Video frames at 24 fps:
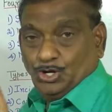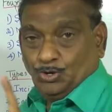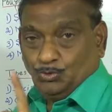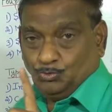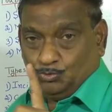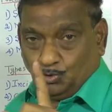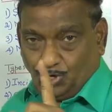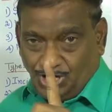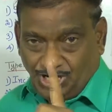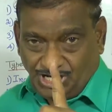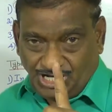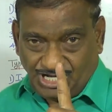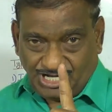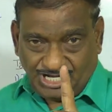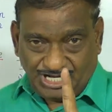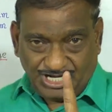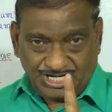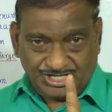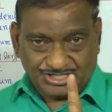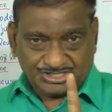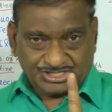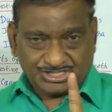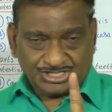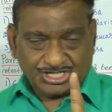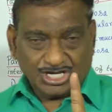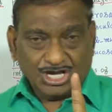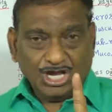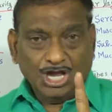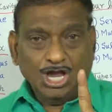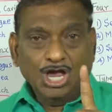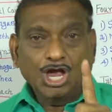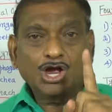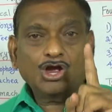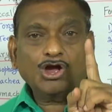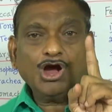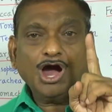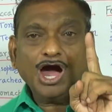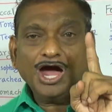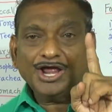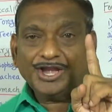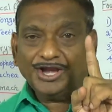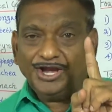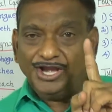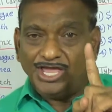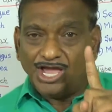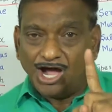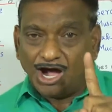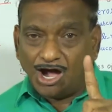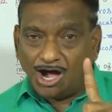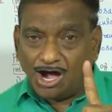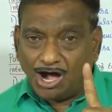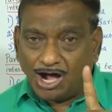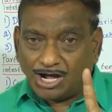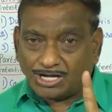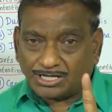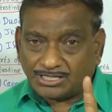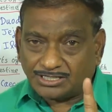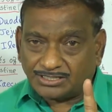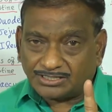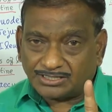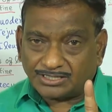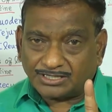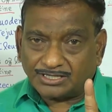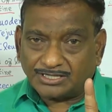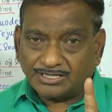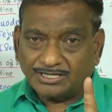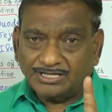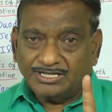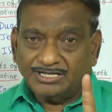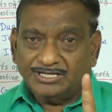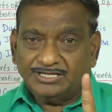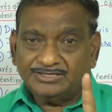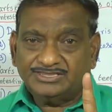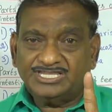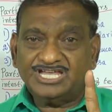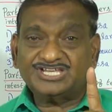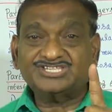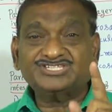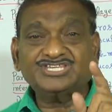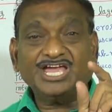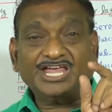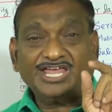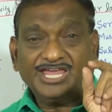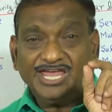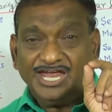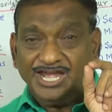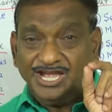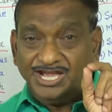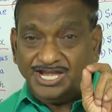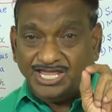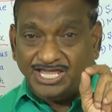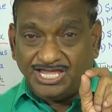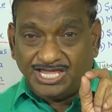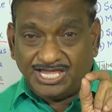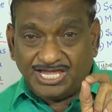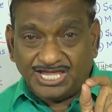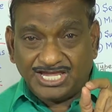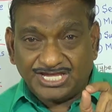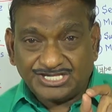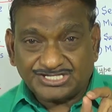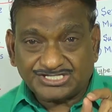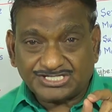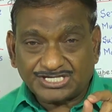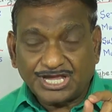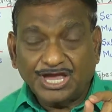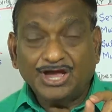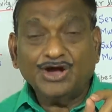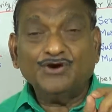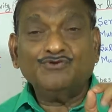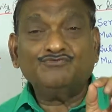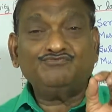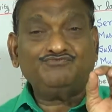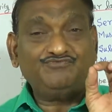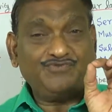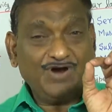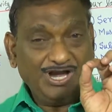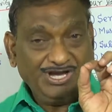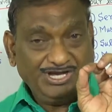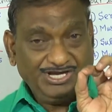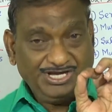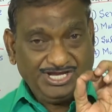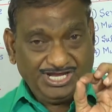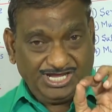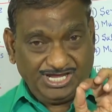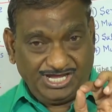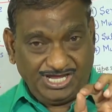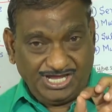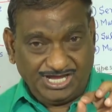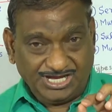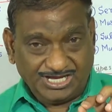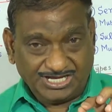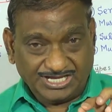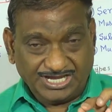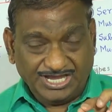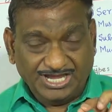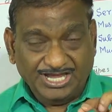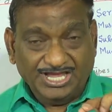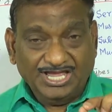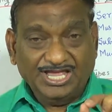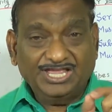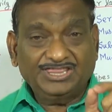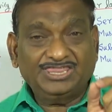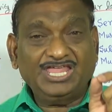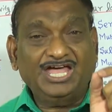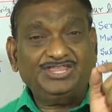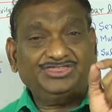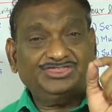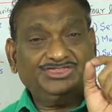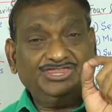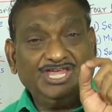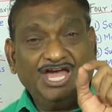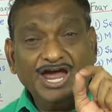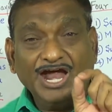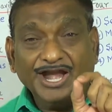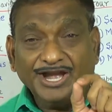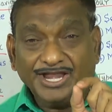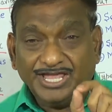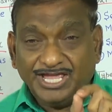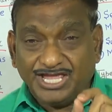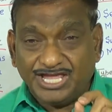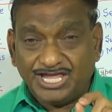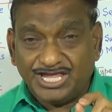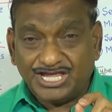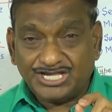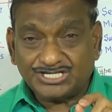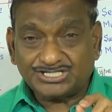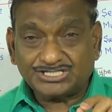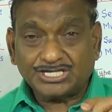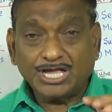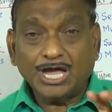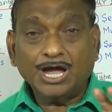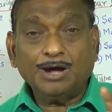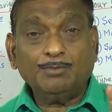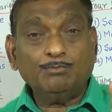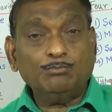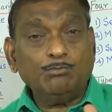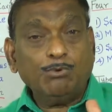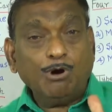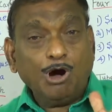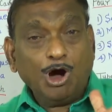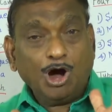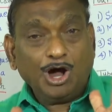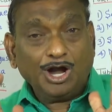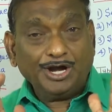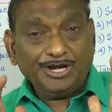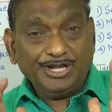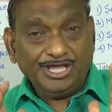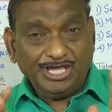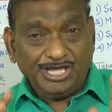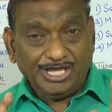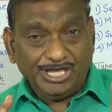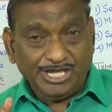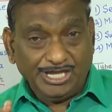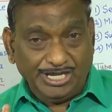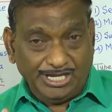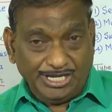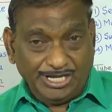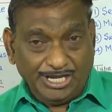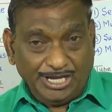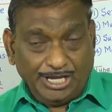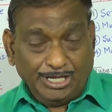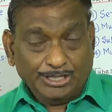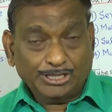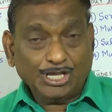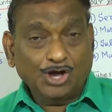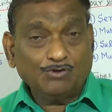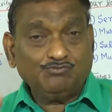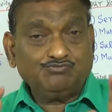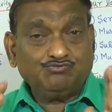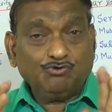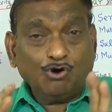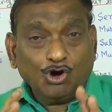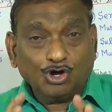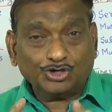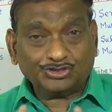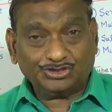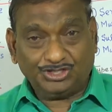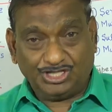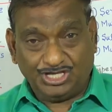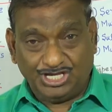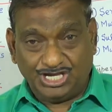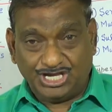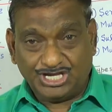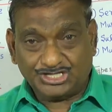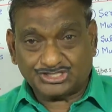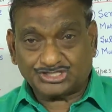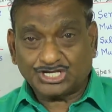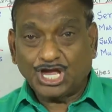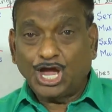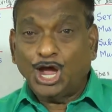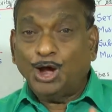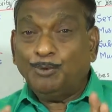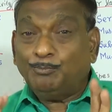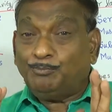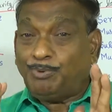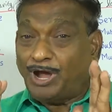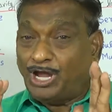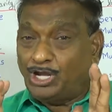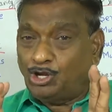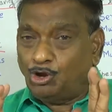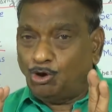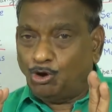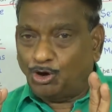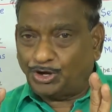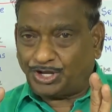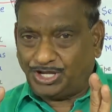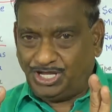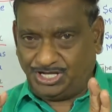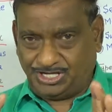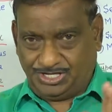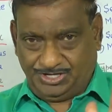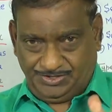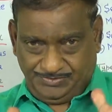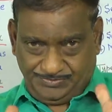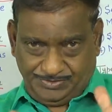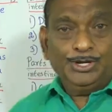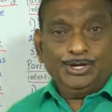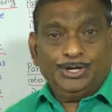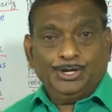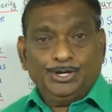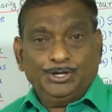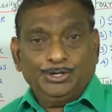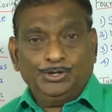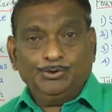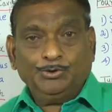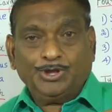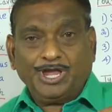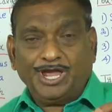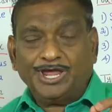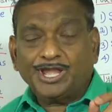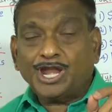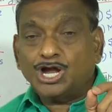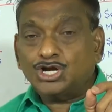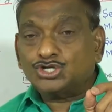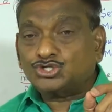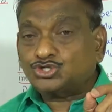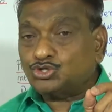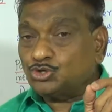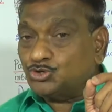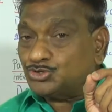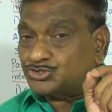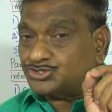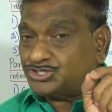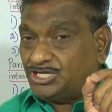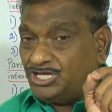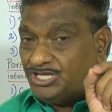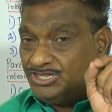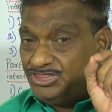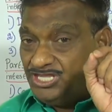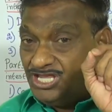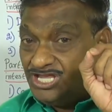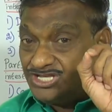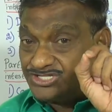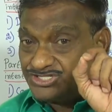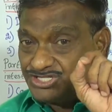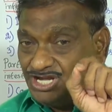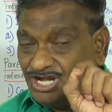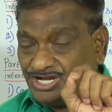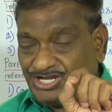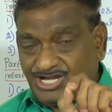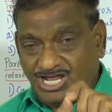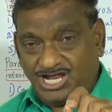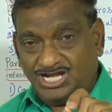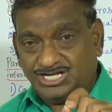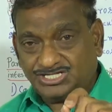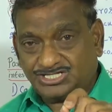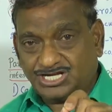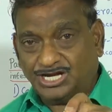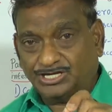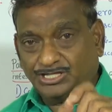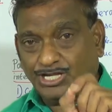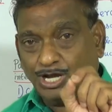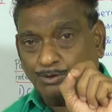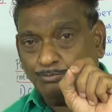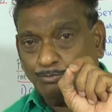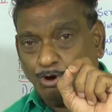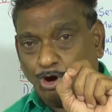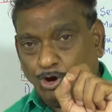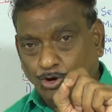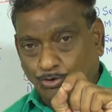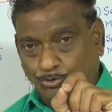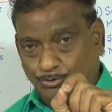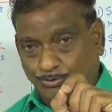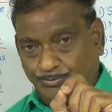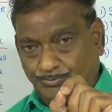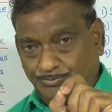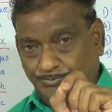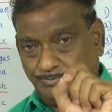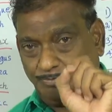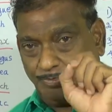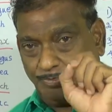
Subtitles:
One is cardiac, the second is fundic, the third is body, the fourth is pyloric. You can also see these details on the board.